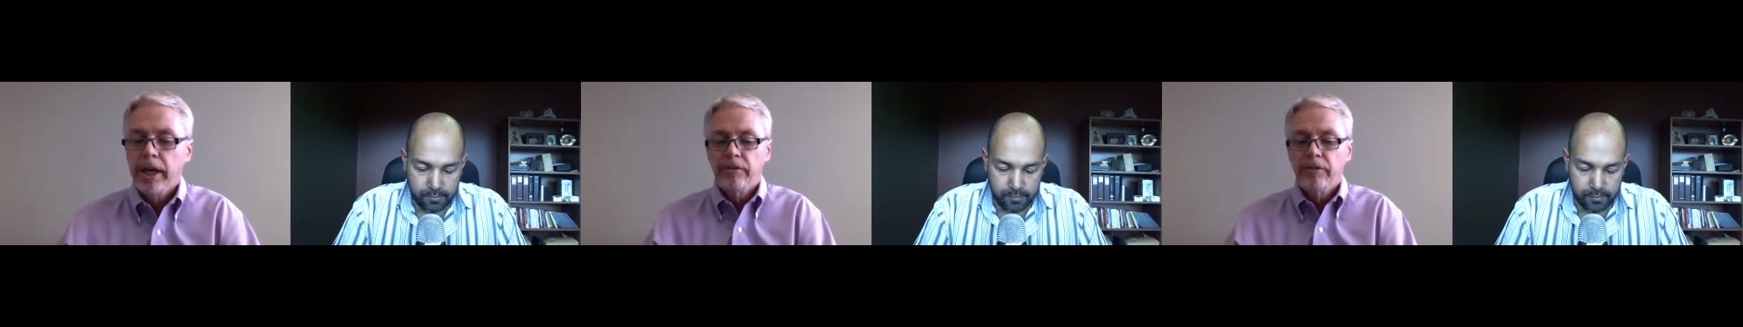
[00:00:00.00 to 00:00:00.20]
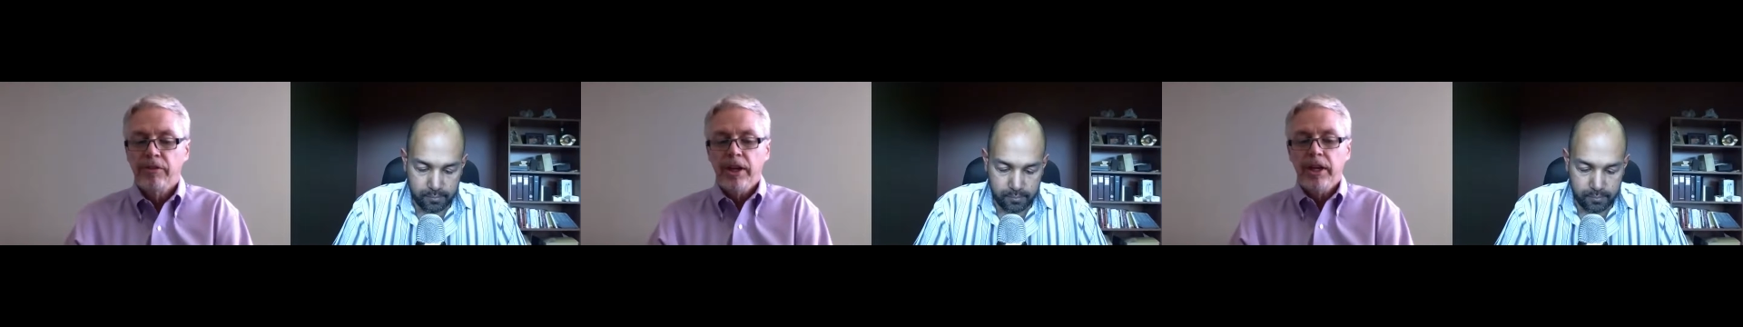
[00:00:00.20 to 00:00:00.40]

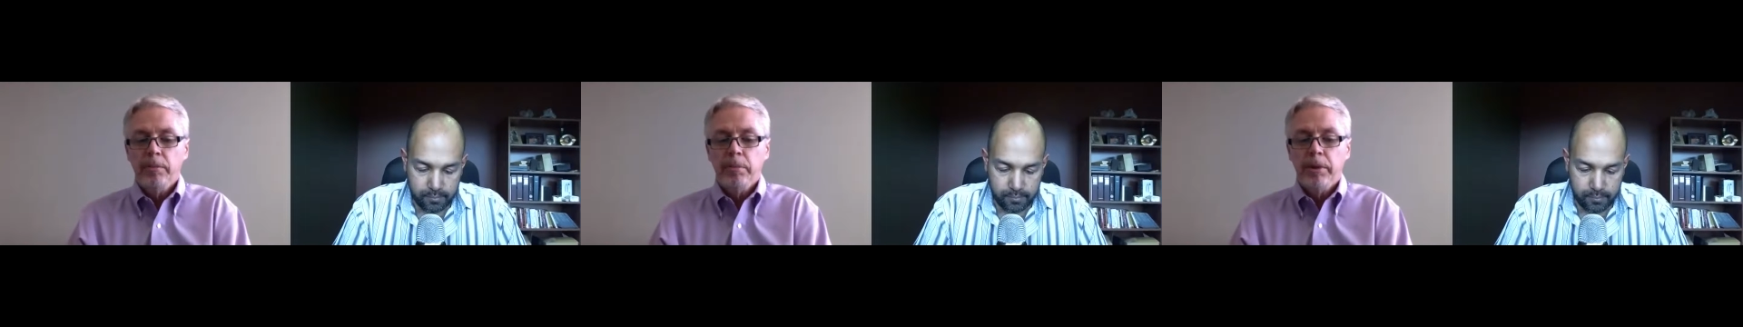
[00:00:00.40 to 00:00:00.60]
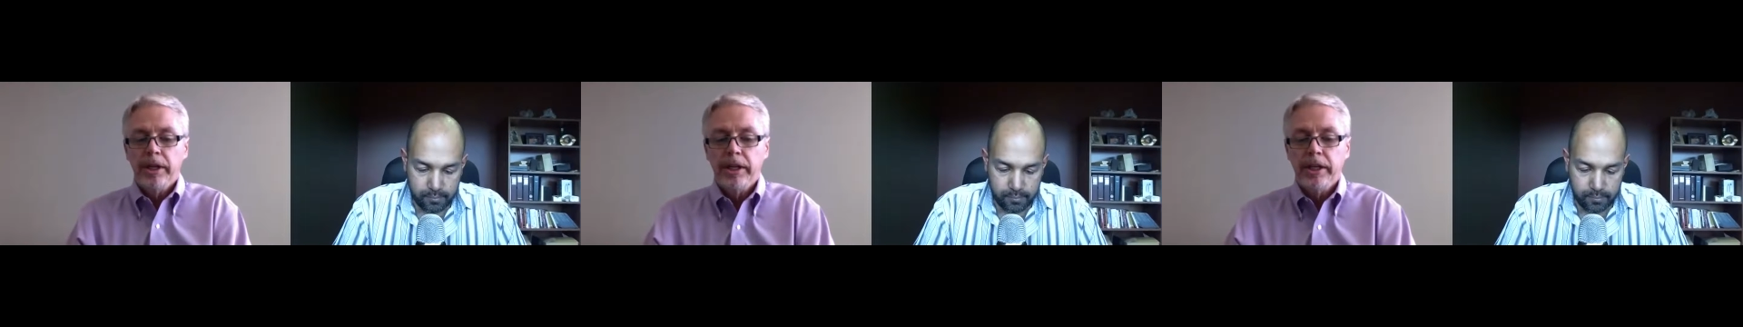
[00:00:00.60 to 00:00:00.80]
Speaker 1: if
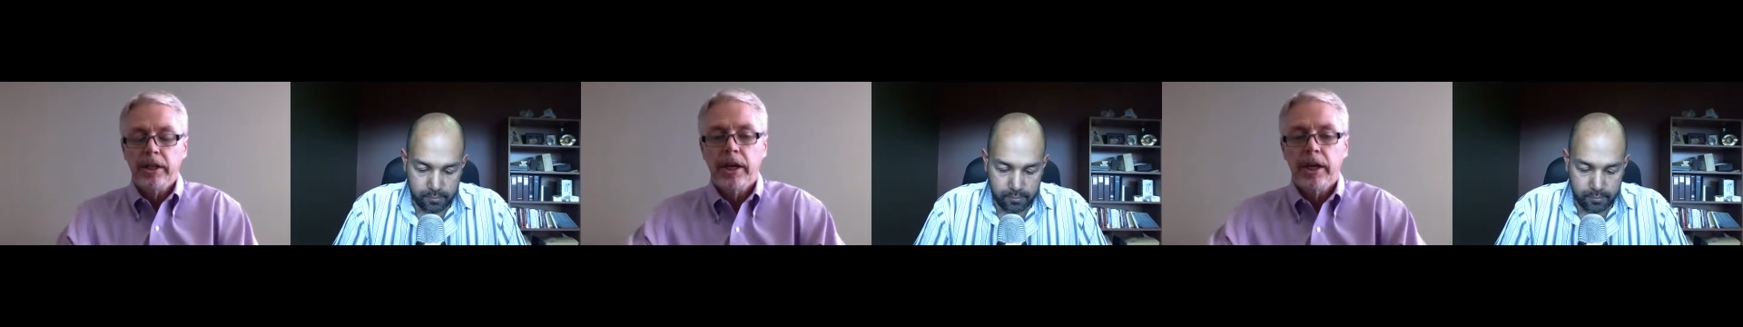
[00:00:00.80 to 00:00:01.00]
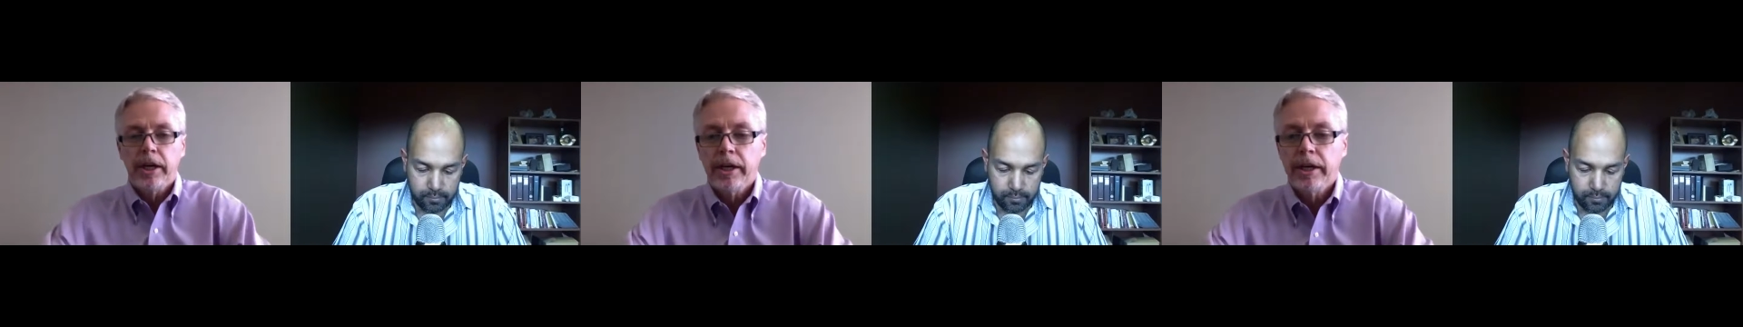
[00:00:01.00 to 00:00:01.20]
anybody
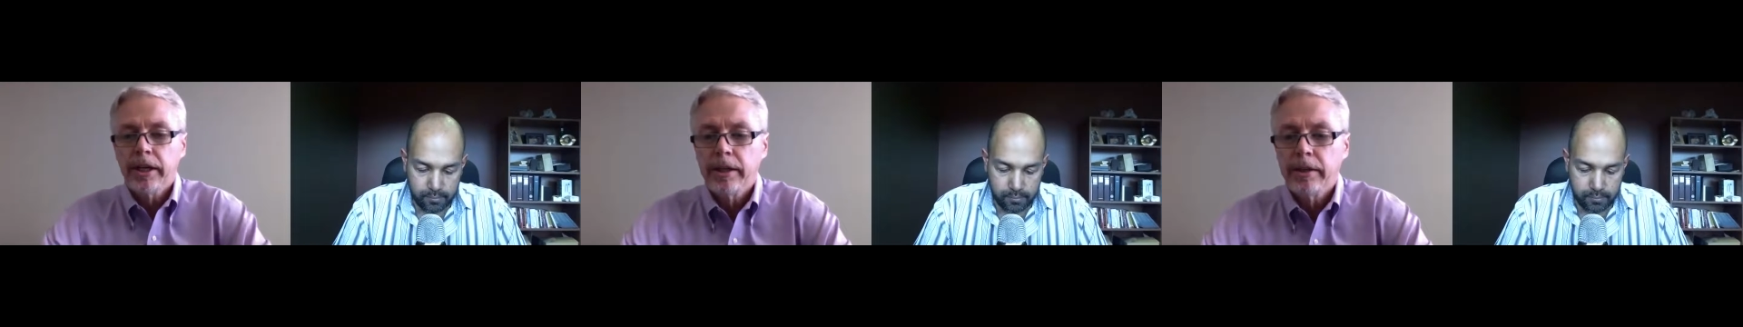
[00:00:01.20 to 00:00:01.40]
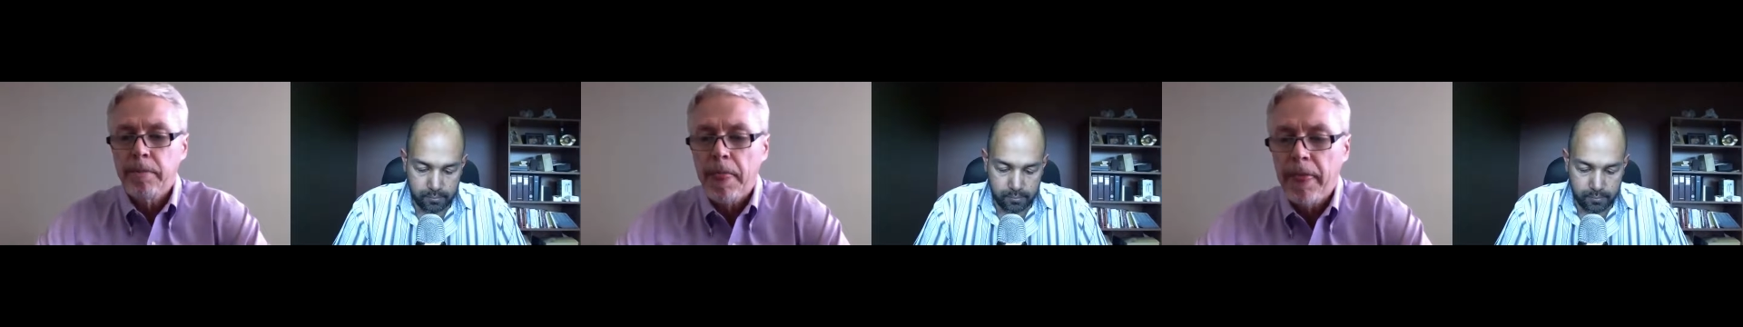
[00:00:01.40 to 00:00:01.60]
uh,
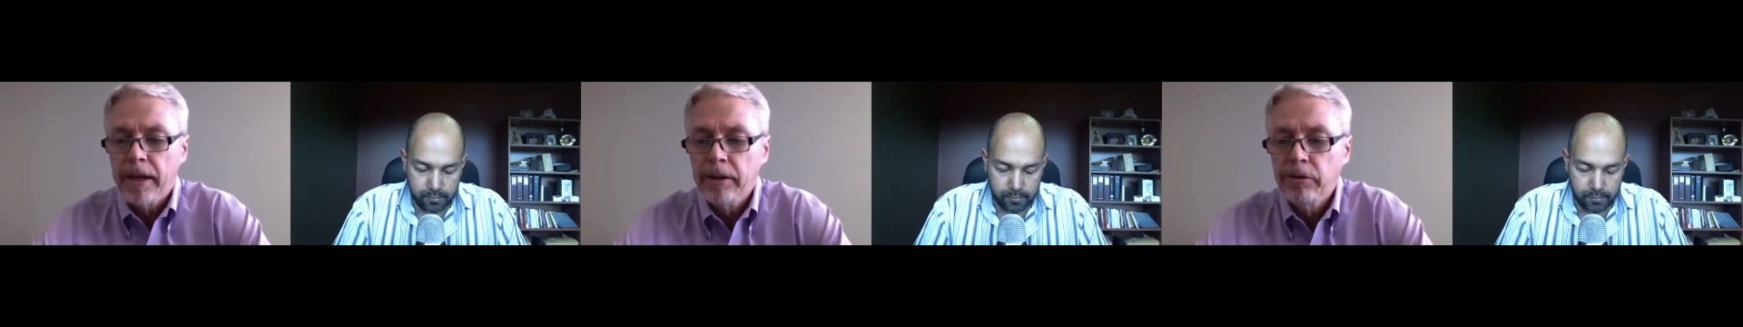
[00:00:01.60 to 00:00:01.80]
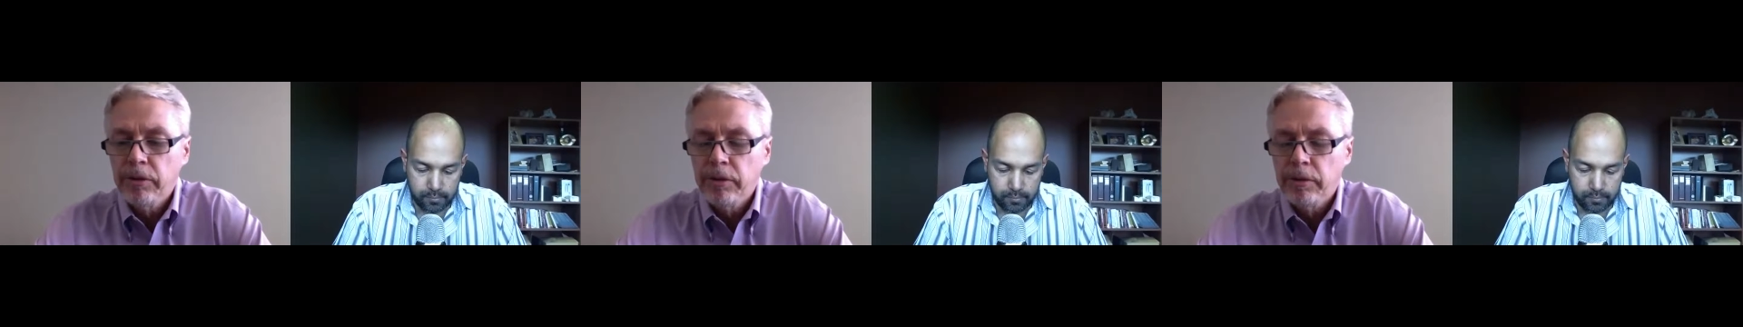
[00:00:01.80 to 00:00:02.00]

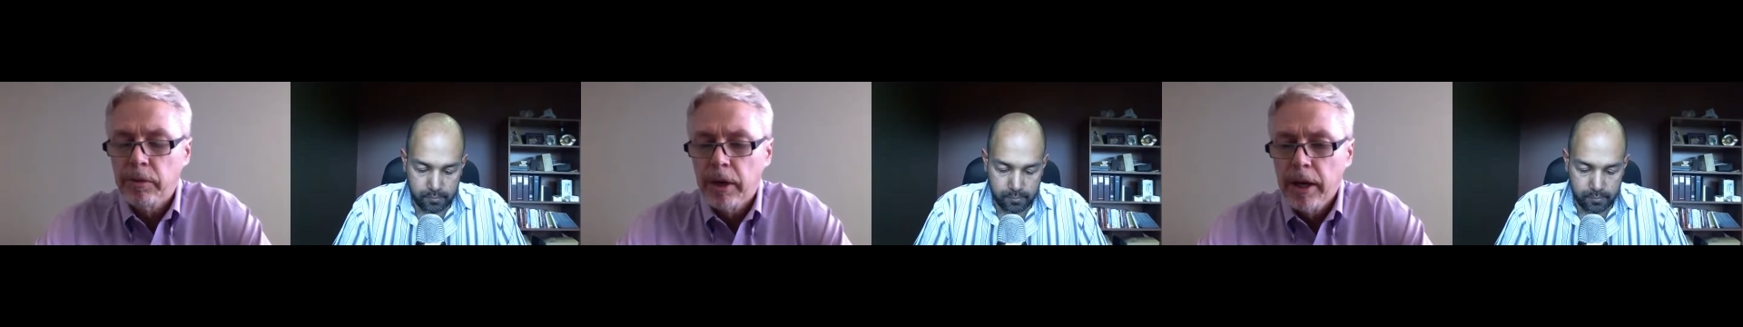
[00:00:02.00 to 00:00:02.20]
isn't,